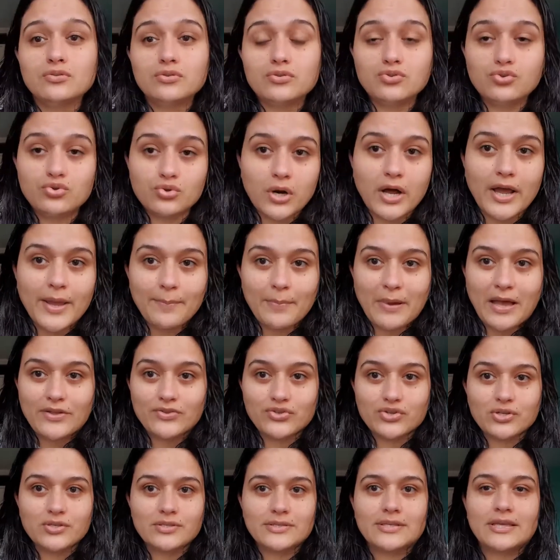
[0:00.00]
dry
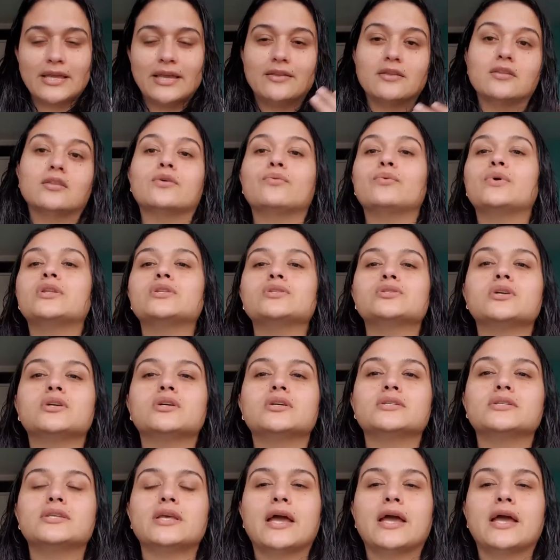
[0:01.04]
patches in the winters